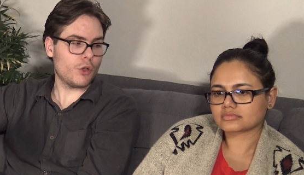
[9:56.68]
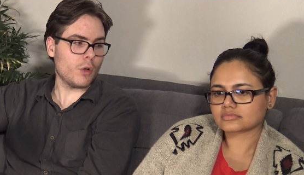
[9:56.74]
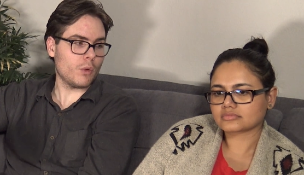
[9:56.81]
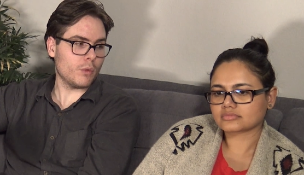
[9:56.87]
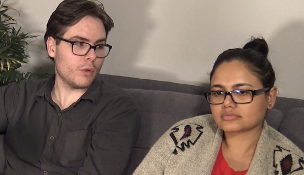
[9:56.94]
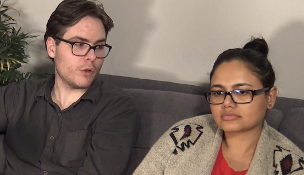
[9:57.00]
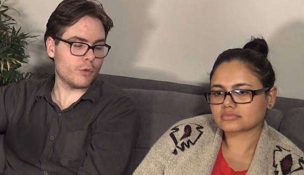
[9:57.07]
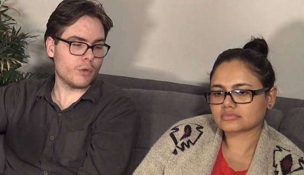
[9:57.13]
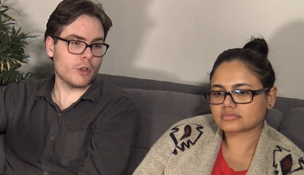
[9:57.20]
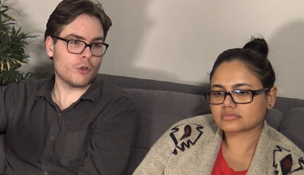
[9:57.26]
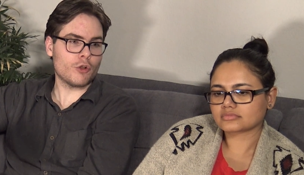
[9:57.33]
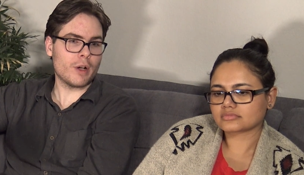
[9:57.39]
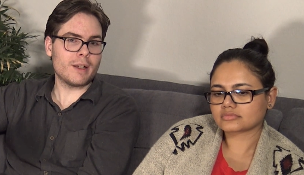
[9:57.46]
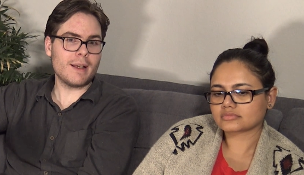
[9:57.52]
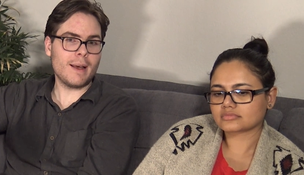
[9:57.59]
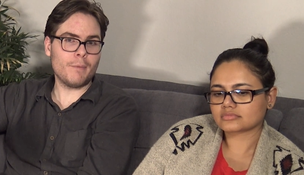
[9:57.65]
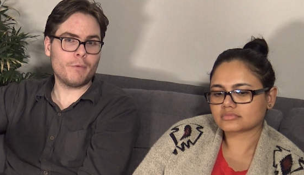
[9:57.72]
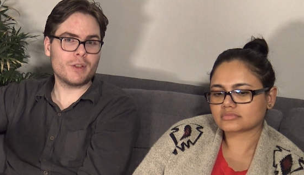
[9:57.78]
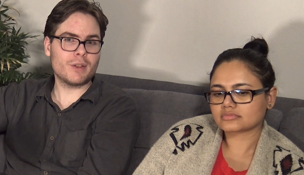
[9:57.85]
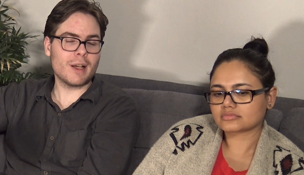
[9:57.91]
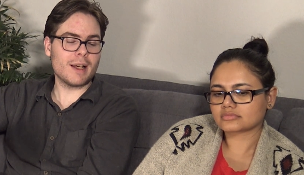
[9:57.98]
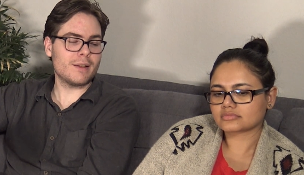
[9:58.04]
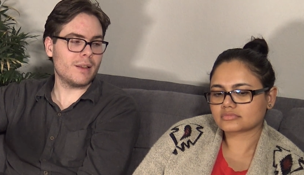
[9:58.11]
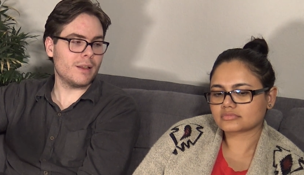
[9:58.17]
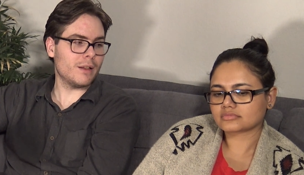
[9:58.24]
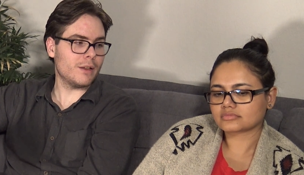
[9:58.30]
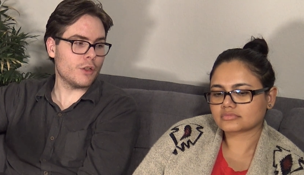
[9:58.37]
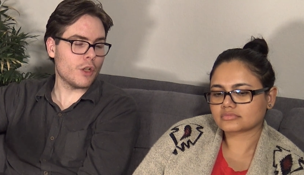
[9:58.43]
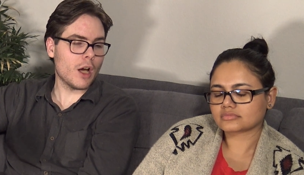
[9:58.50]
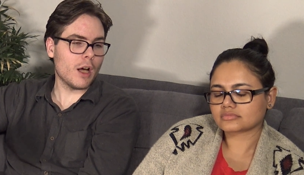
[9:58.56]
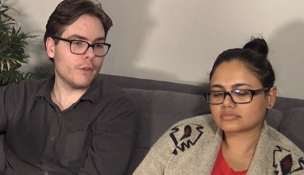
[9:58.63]
Speaker 1: show. They're trying to emphasize
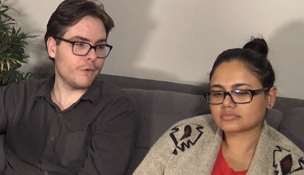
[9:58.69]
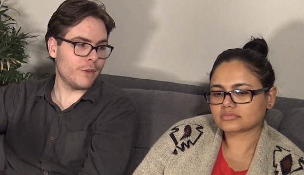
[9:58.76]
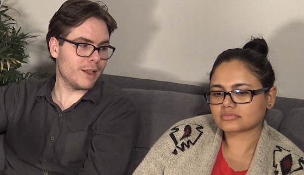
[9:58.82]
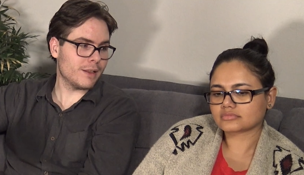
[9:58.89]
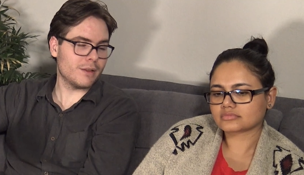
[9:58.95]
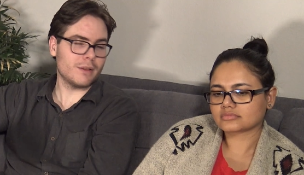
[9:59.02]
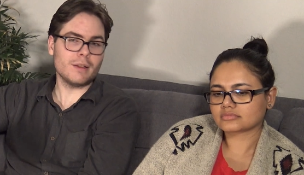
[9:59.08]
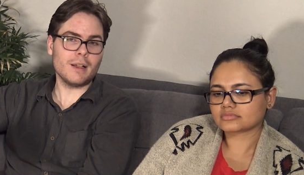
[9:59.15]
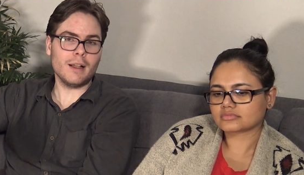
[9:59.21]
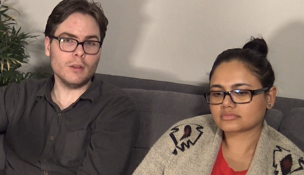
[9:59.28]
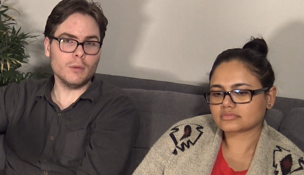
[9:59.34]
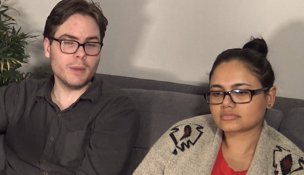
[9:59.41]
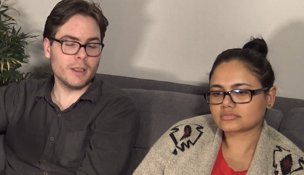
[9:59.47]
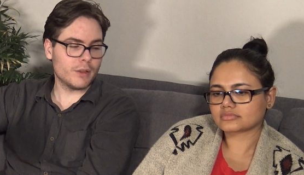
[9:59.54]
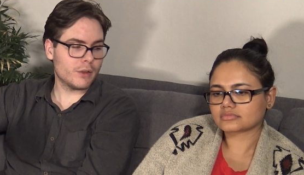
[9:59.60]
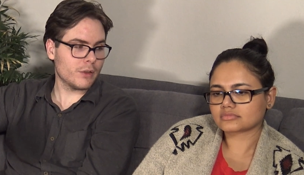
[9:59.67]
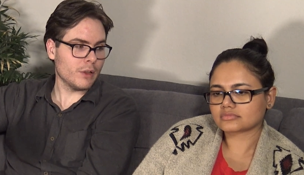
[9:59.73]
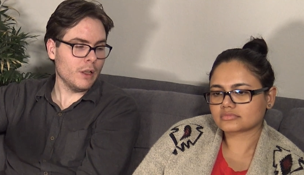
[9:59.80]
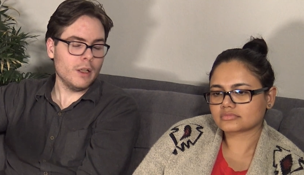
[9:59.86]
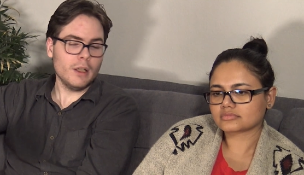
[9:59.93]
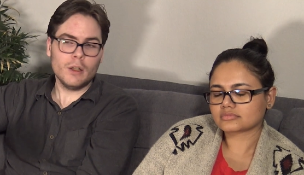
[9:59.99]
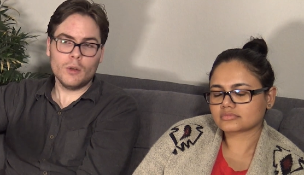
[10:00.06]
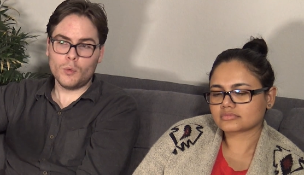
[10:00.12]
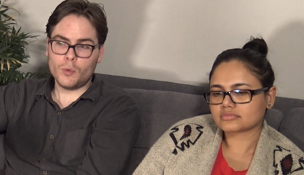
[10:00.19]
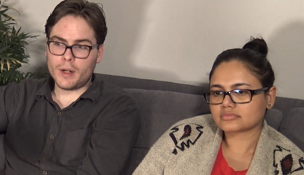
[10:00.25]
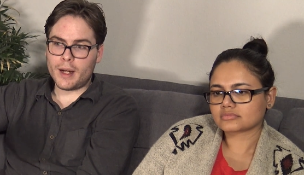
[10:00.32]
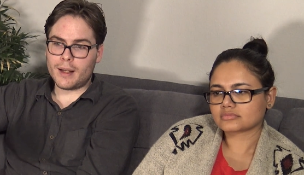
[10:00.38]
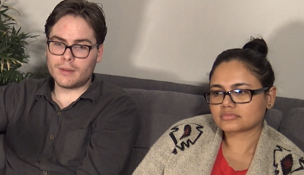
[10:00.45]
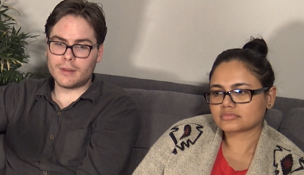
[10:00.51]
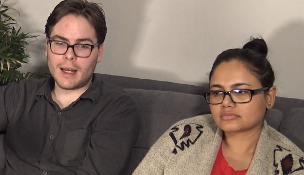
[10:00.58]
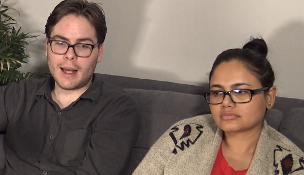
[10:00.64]
the non-fantasy elements,
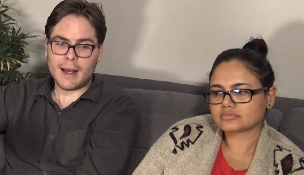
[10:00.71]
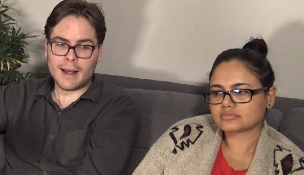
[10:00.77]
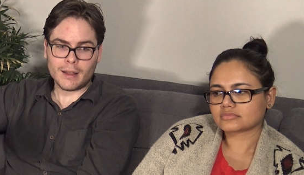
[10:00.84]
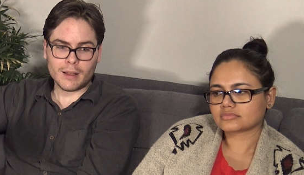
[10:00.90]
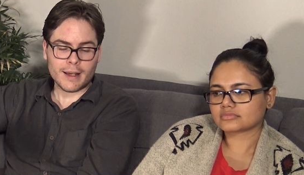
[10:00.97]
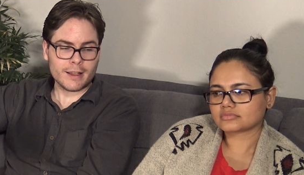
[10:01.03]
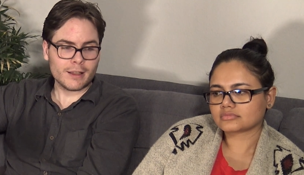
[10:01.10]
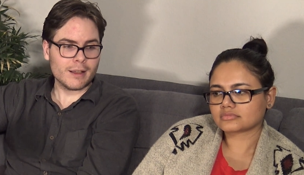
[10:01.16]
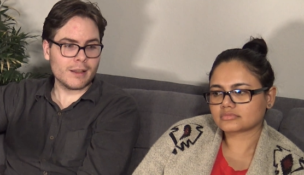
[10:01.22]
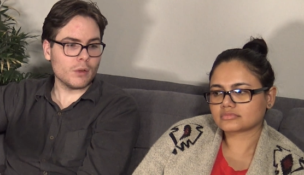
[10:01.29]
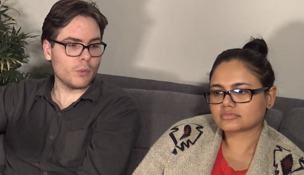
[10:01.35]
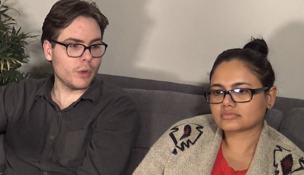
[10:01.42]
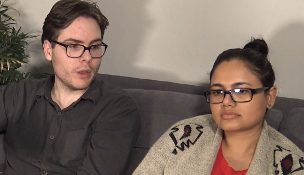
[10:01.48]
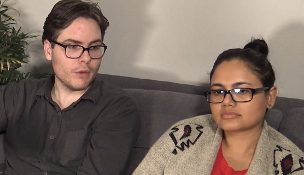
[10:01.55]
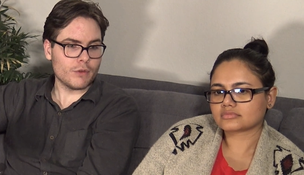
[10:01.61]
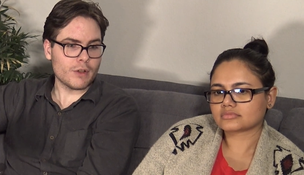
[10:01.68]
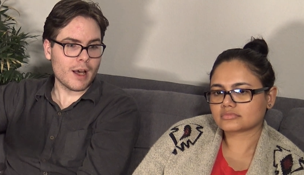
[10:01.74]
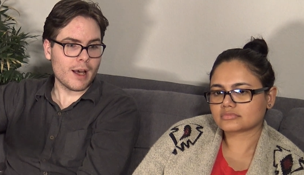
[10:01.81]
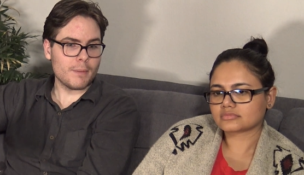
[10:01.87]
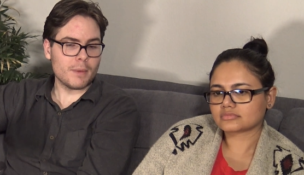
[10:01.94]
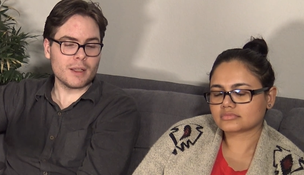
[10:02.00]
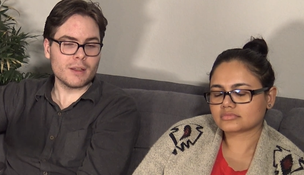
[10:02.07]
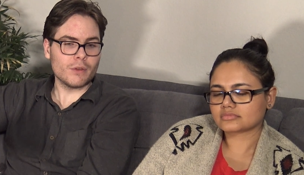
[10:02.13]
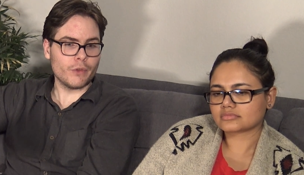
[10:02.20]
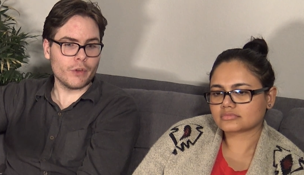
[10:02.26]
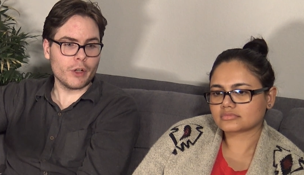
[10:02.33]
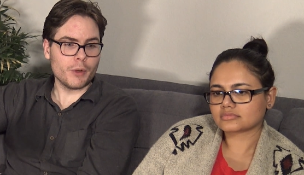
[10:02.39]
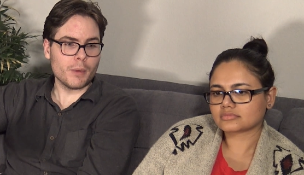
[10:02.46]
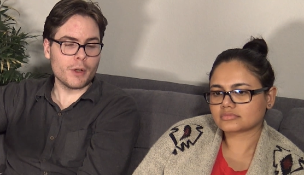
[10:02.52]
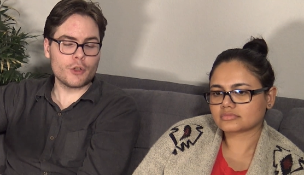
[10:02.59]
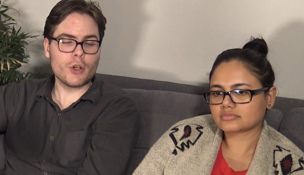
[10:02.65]
whereas I like that The Wheel of Time is
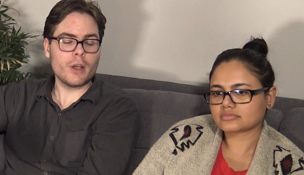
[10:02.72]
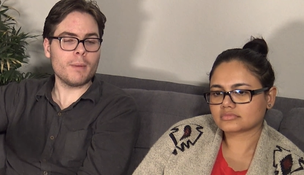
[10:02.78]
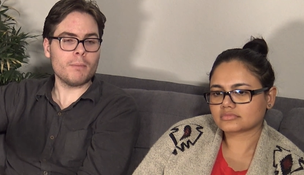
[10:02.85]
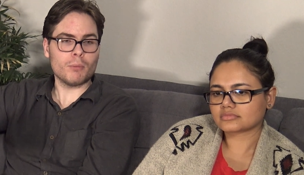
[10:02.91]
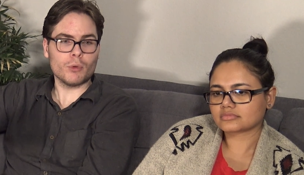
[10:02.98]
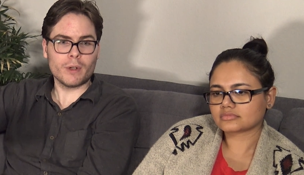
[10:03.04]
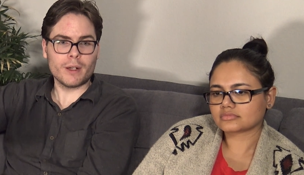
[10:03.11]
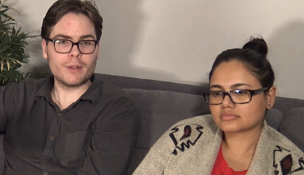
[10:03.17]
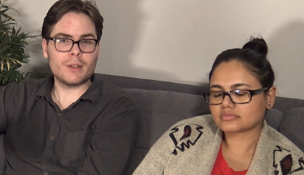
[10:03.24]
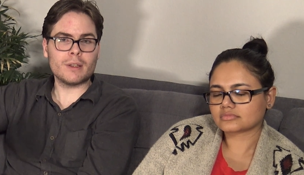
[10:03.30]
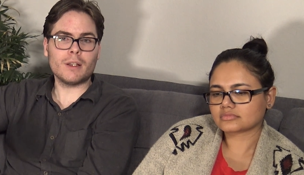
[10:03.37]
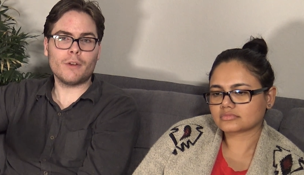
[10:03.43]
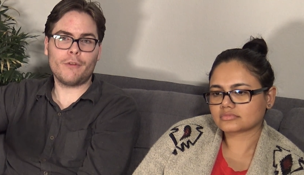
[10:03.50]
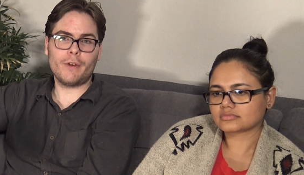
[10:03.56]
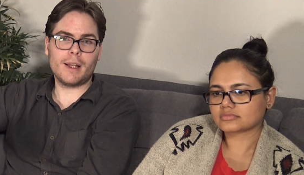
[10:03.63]
very much embracing the